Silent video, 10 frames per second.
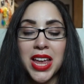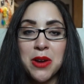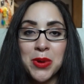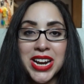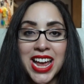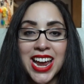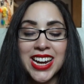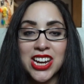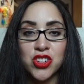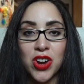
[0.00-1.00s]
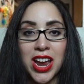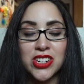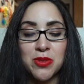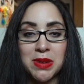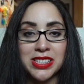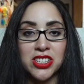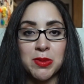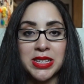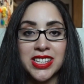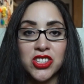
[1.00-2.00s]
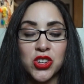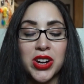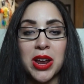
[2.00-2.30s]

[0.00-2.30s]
I went ahead and tried to message my sister,